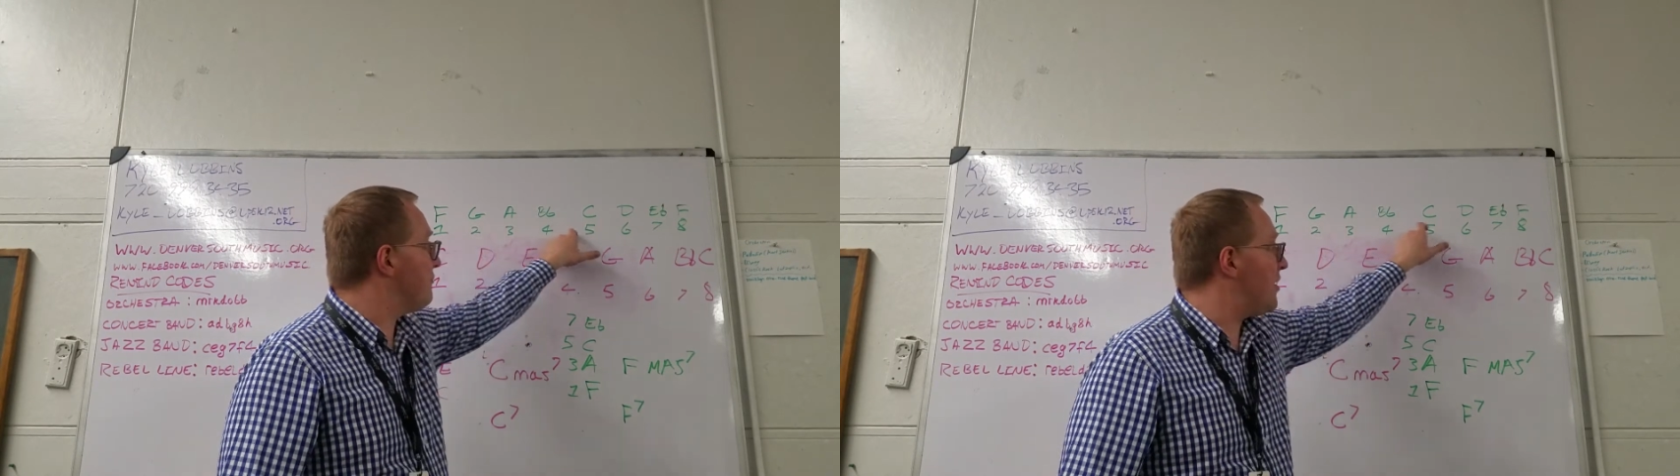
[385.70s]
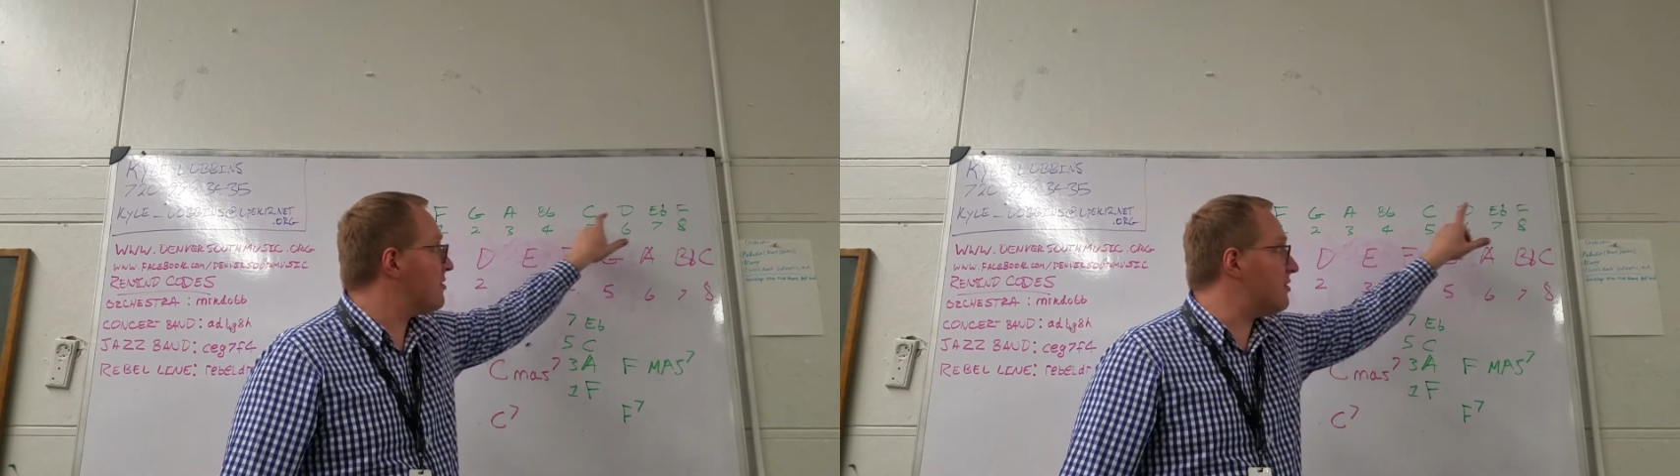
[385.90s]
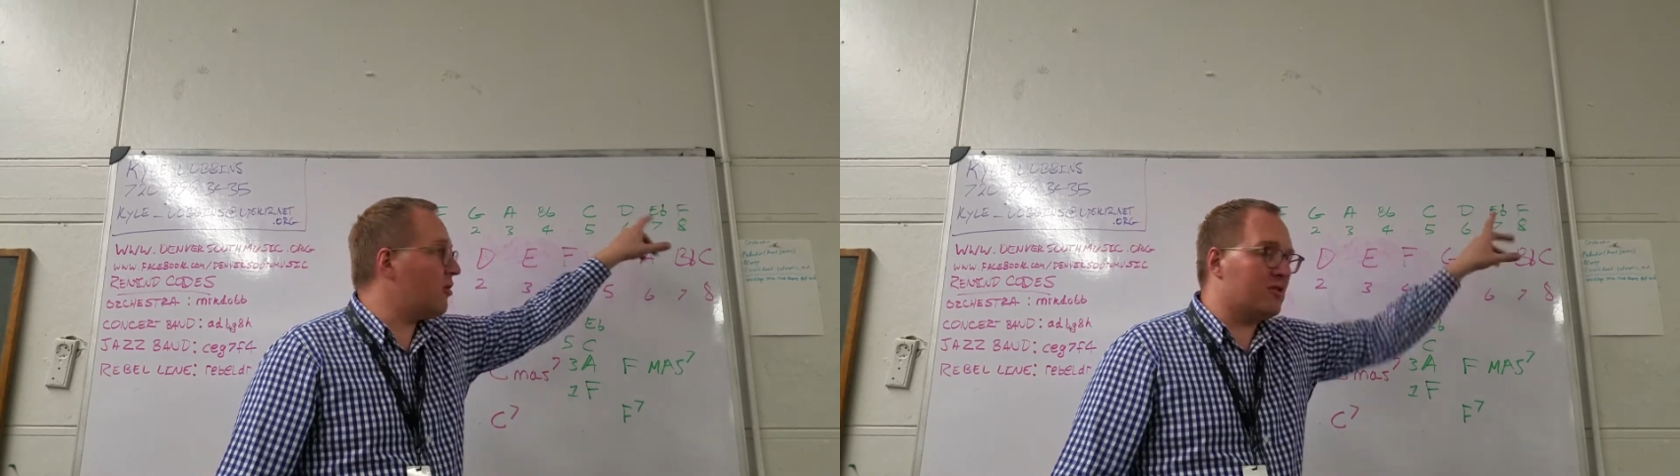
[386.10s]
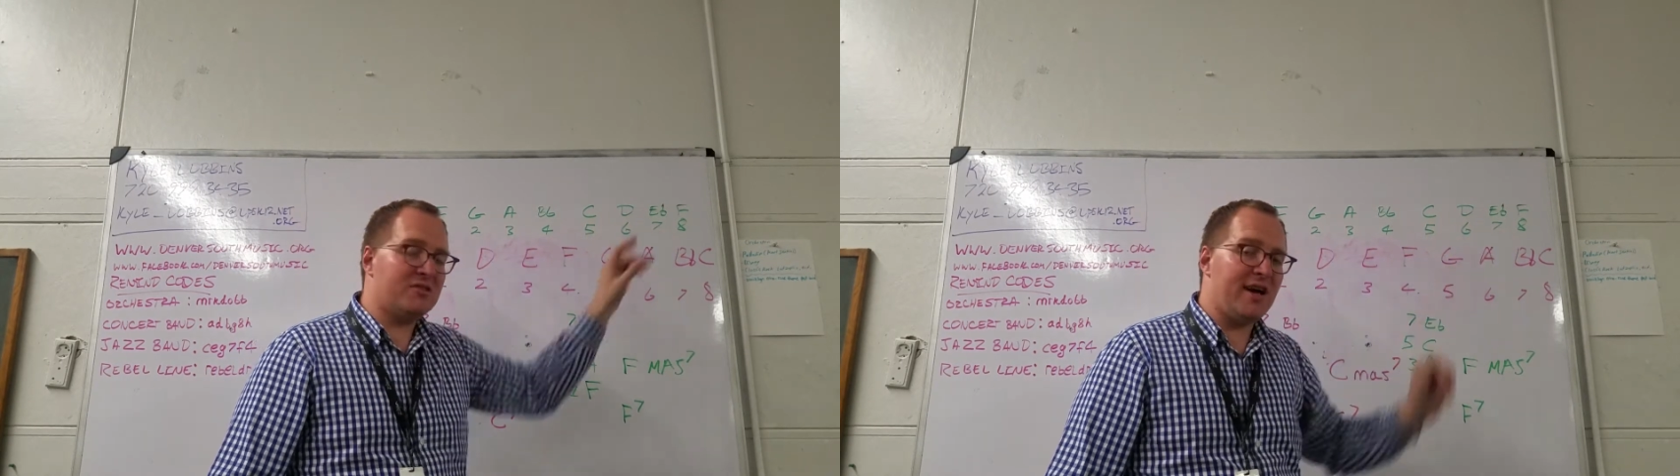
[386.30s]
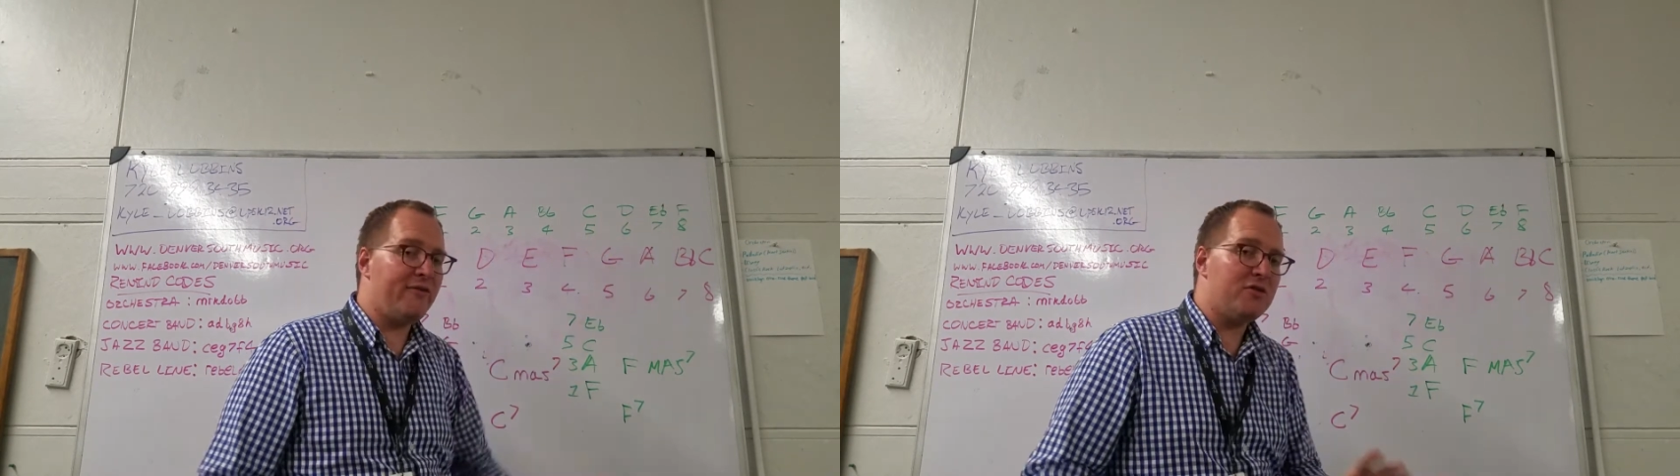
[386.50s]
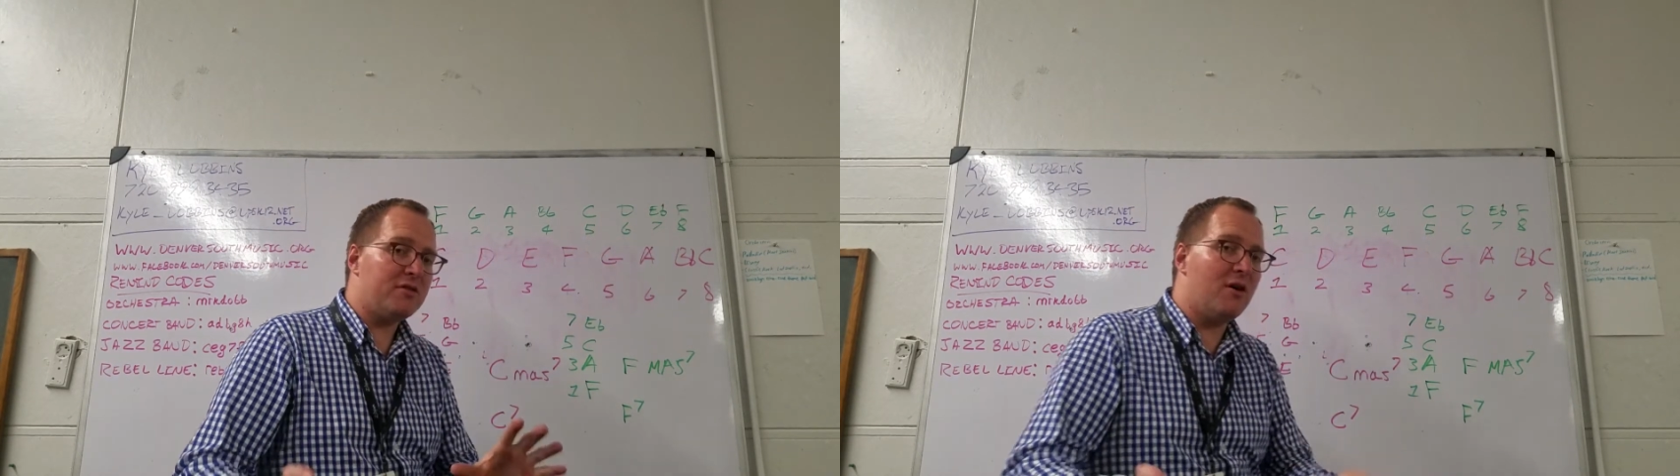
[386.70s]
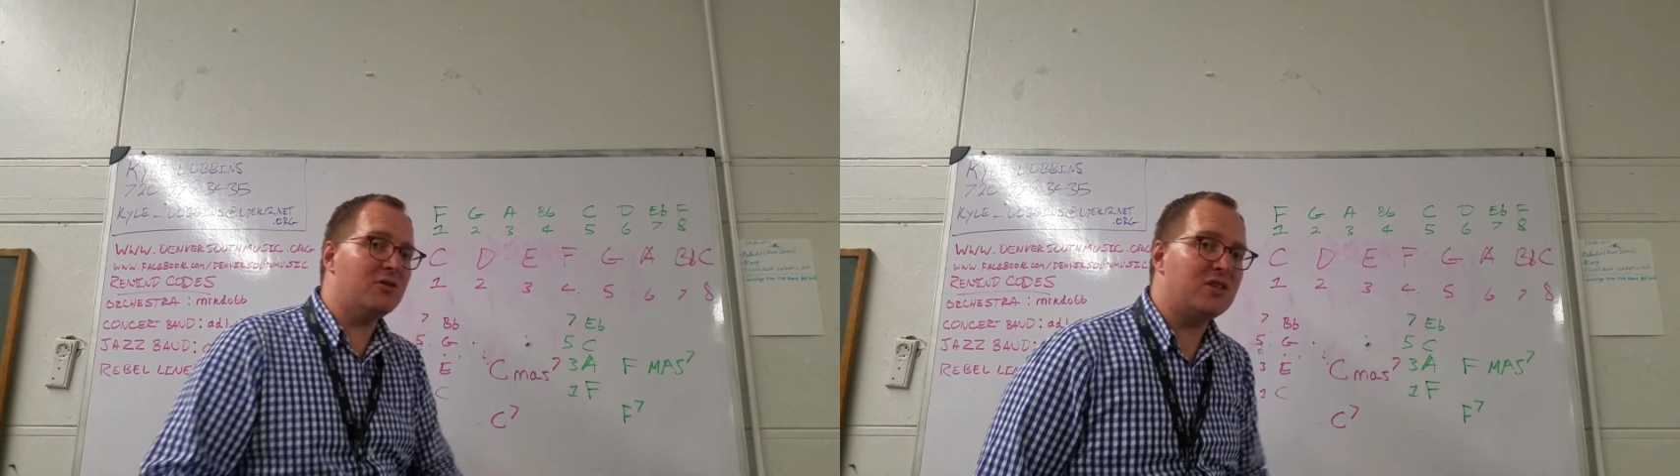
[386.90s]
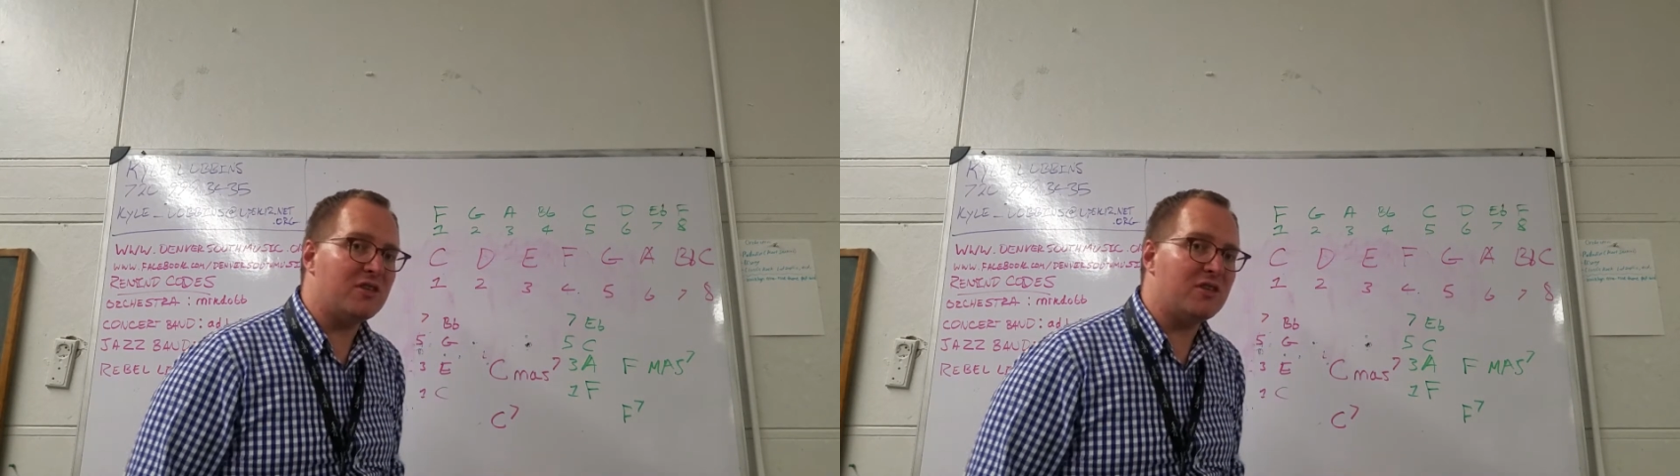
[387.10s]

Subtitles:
5th, or 7th notes